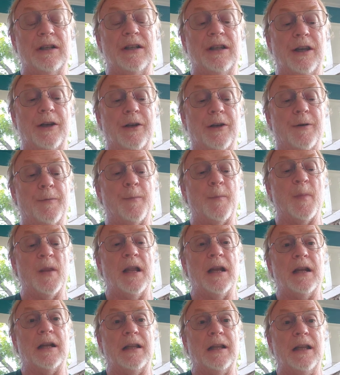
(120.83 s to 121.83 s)
dear
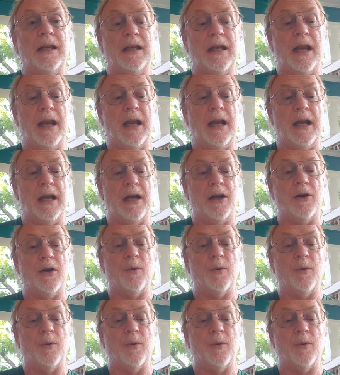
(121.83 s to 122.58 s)
clean air